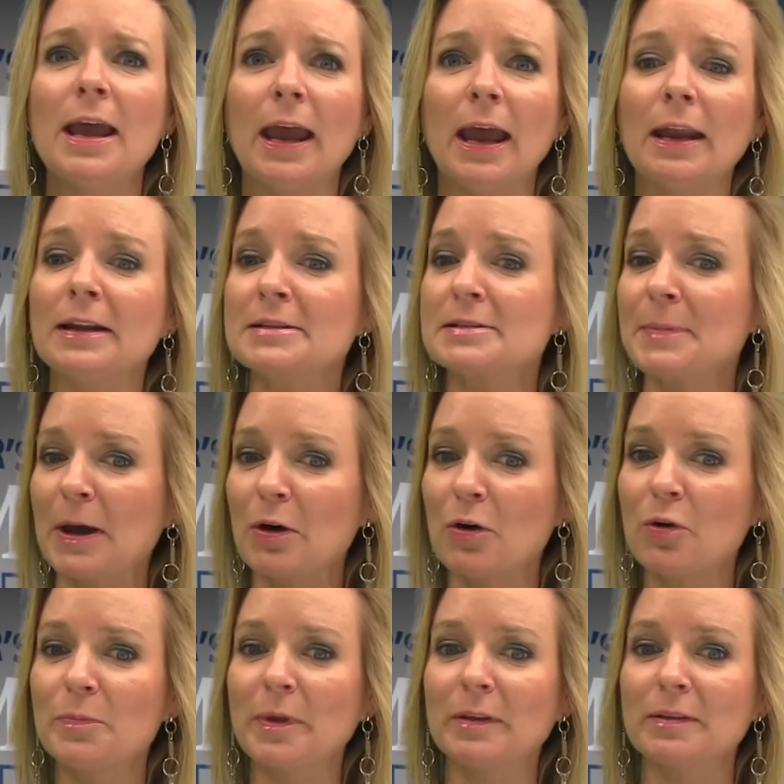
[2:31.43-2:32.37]
And it's my
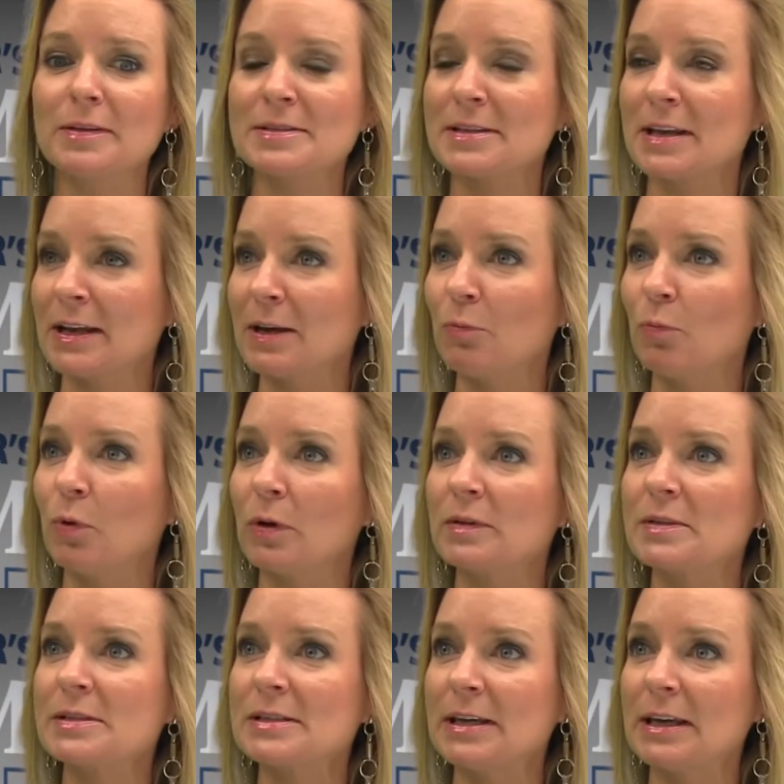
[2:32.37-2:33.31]
hope that the Senate will
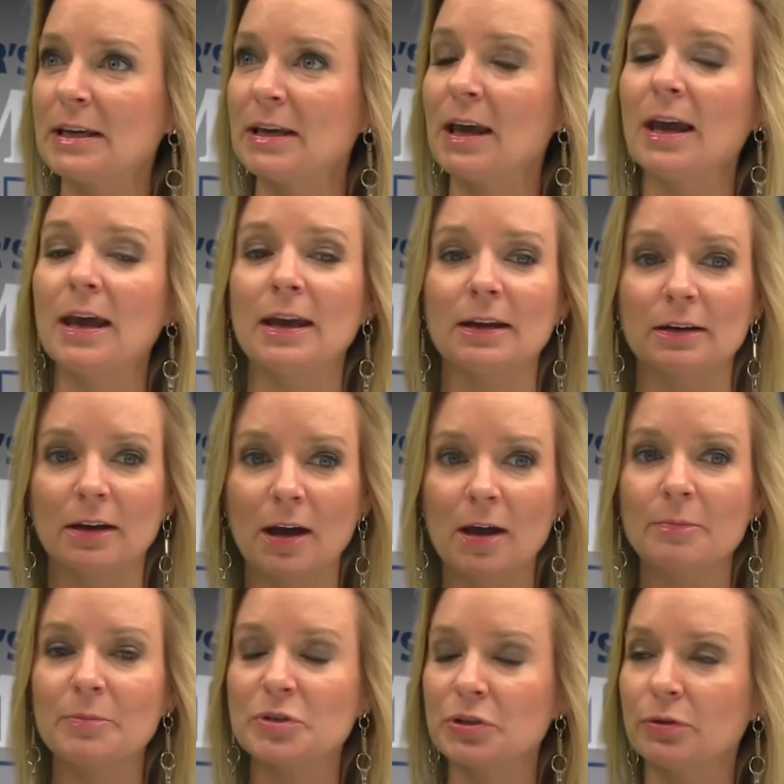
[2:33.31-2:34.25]
see and
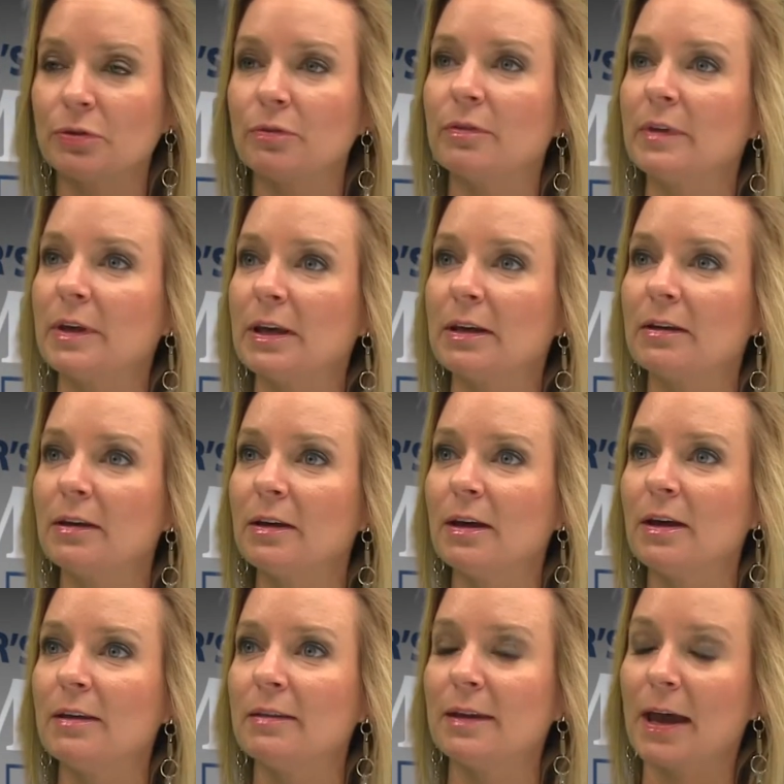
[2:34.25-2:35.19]
come to the
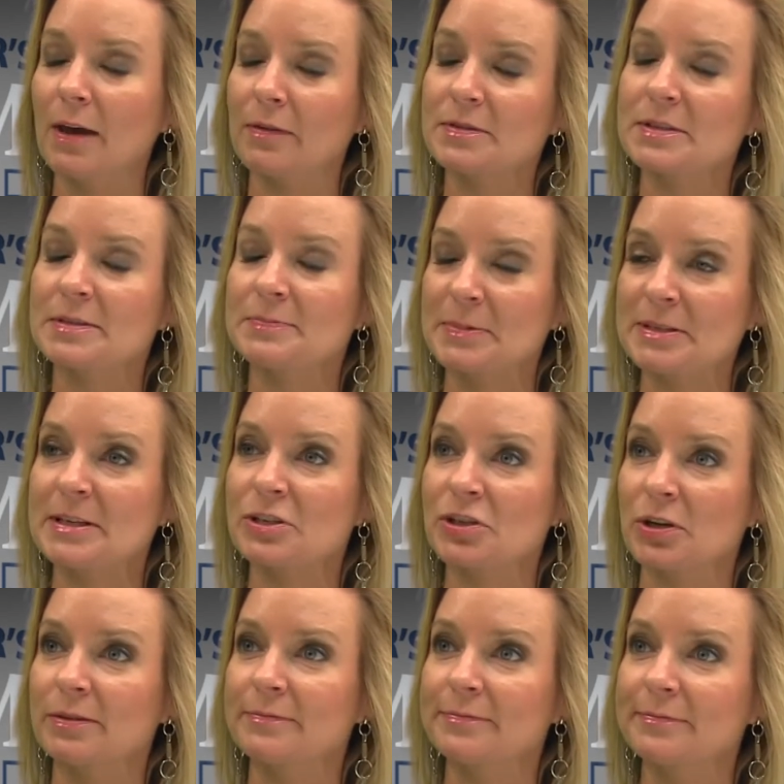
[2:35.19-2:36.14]
House's
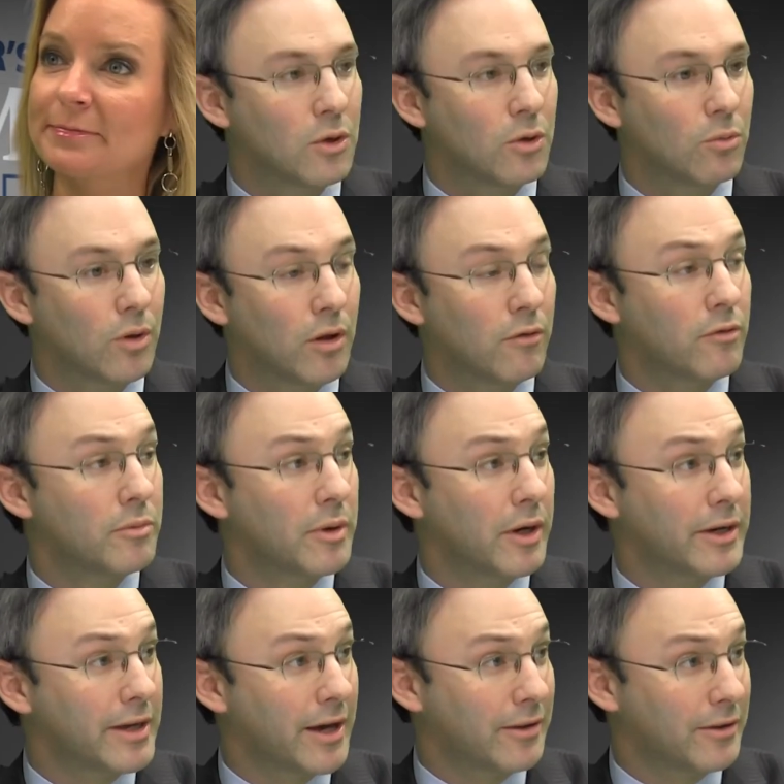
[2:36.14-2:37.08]
position. Well,
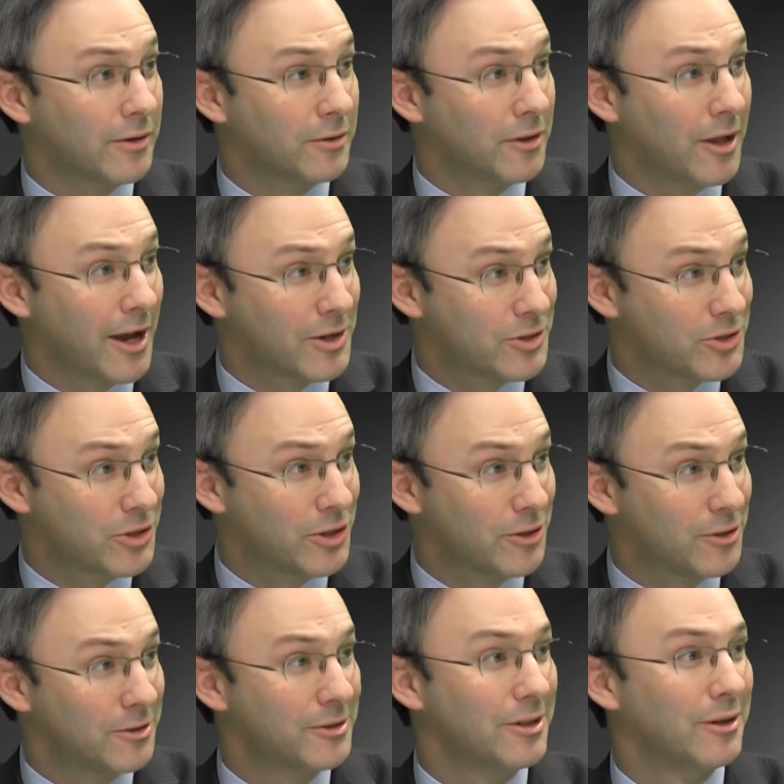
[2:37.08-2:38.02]
everybody got there last
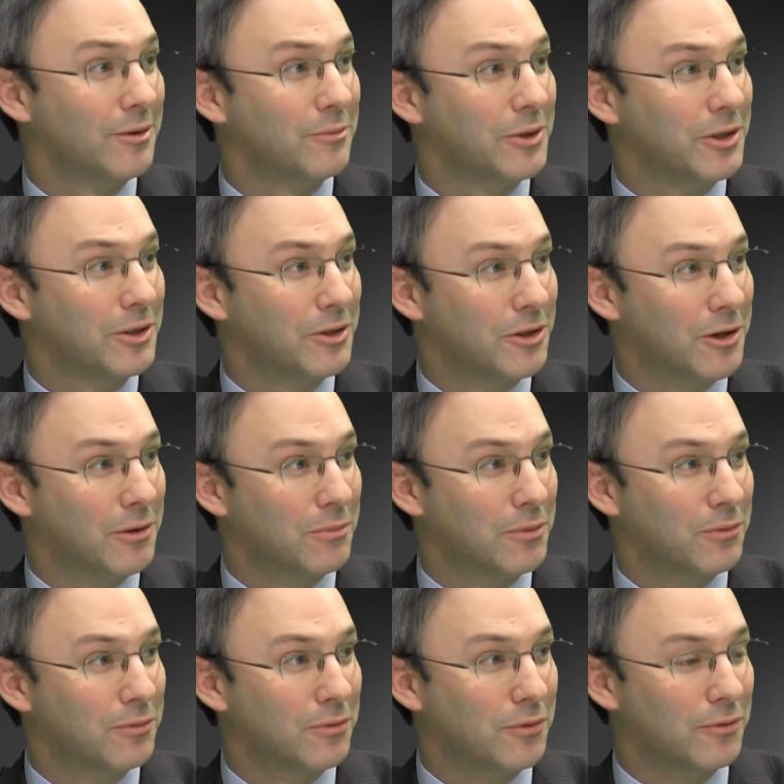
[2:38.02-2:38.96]
year, and we ended up
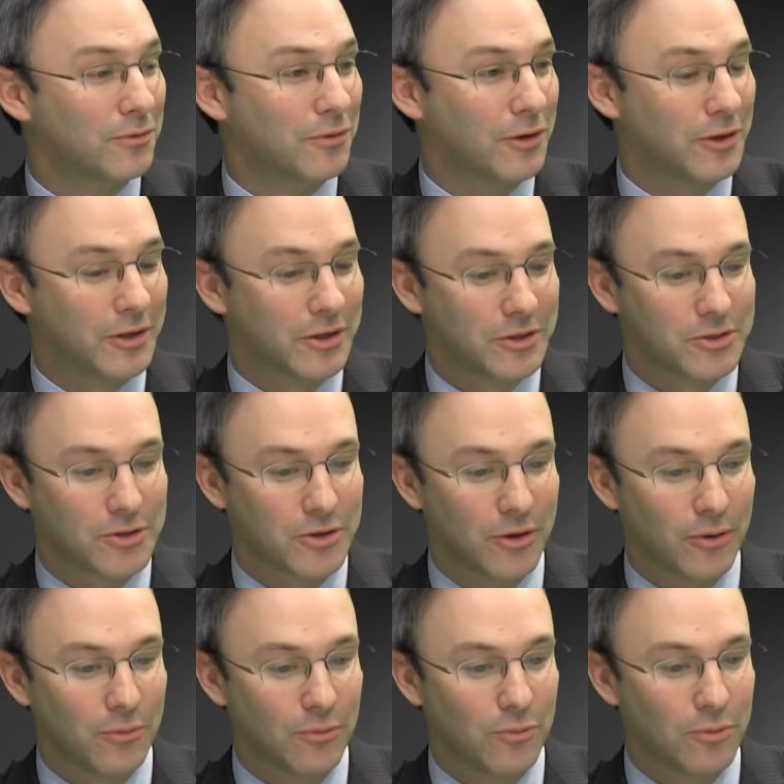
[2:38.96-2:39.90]
with full funding,
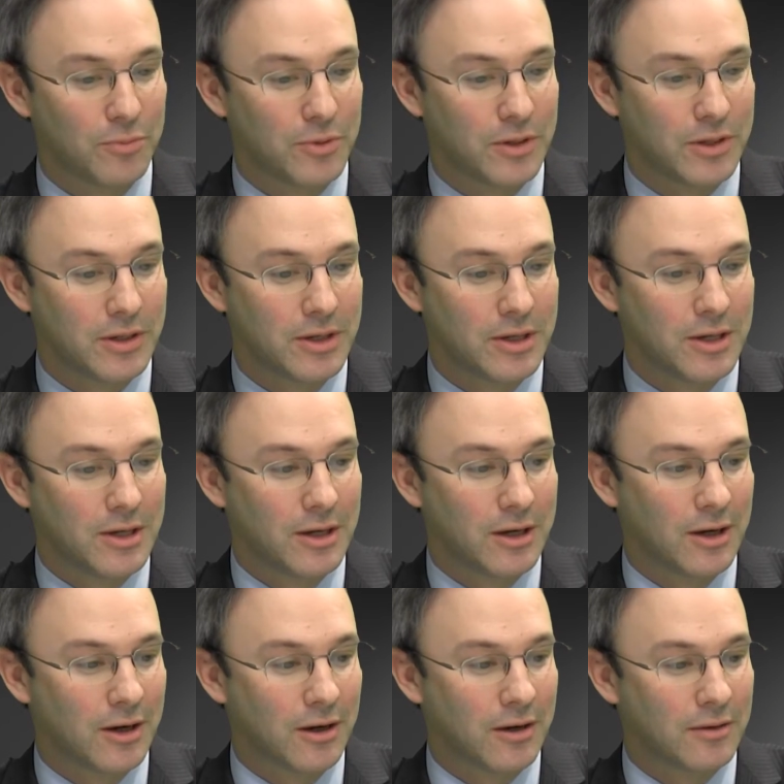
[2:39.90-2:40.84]
so we'll be
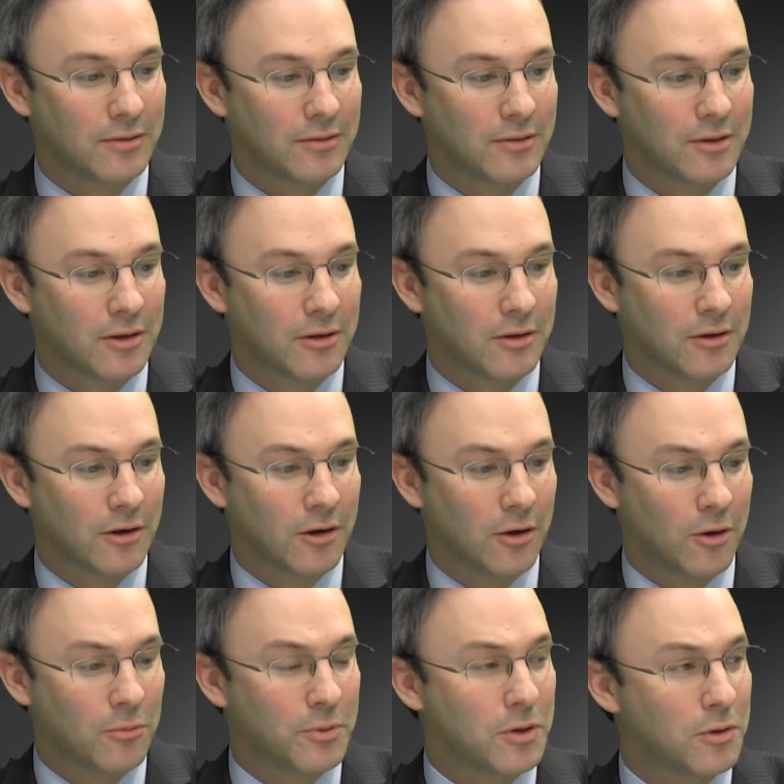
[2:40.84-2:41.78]

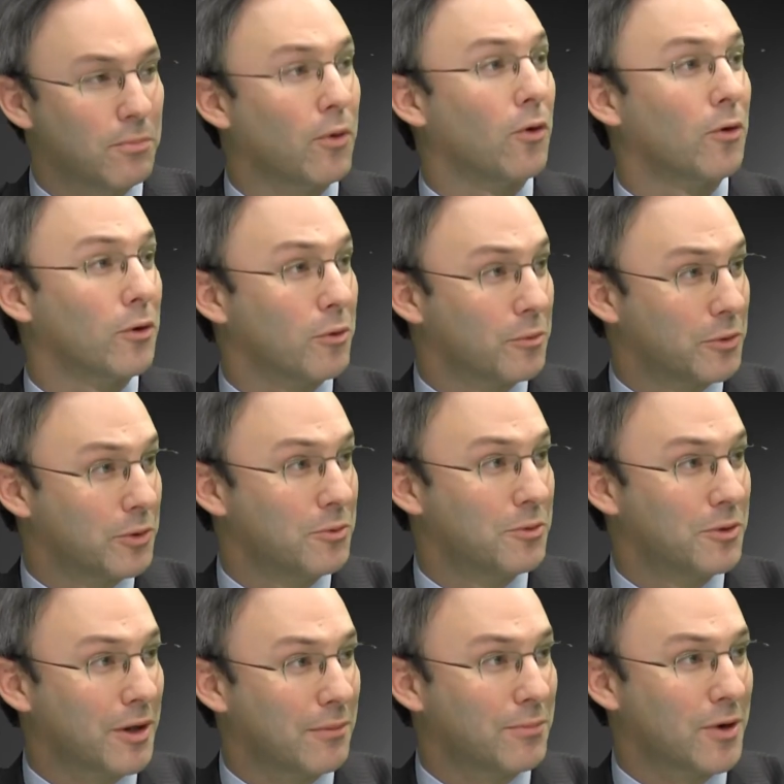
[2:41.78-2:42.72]
hoping to partner with you
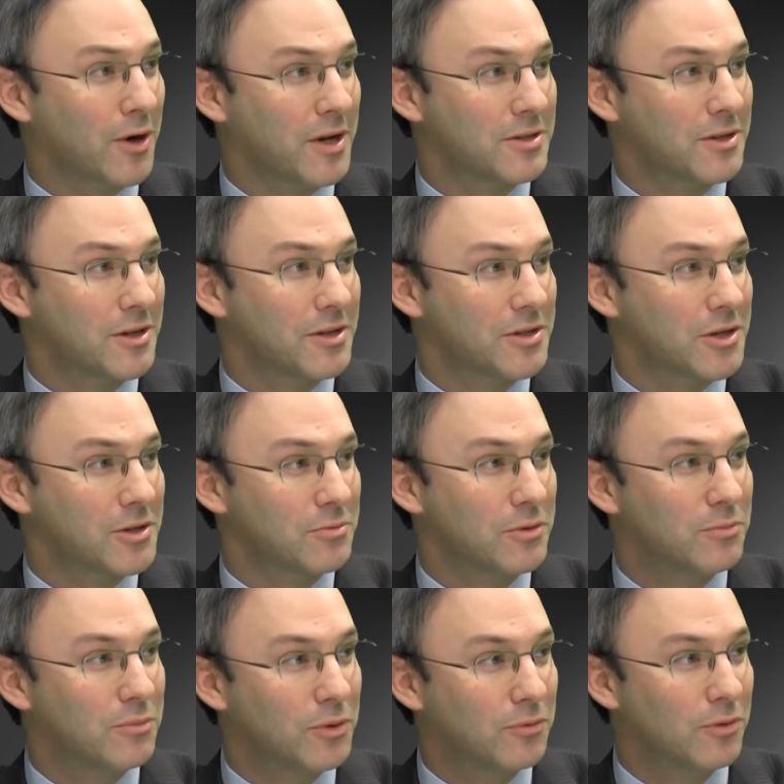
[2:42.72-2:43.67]
in that process as
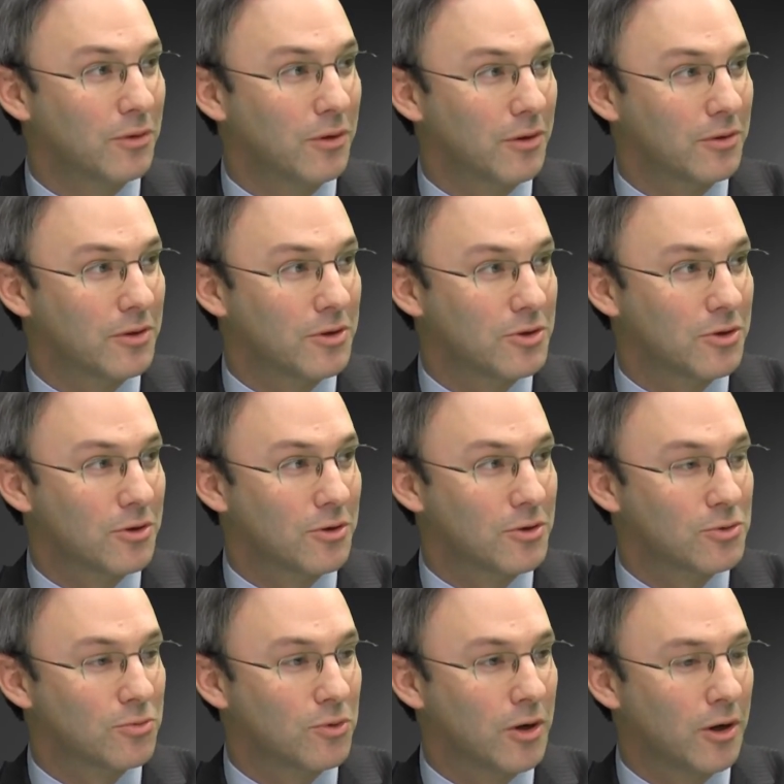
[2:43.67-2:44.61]
we move along this year
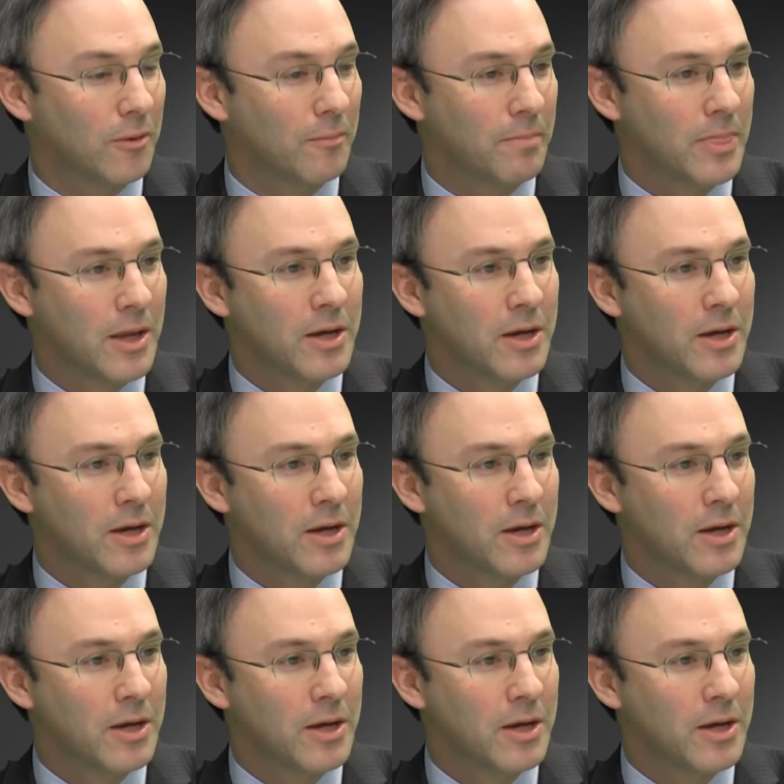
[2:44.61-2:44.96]
as well.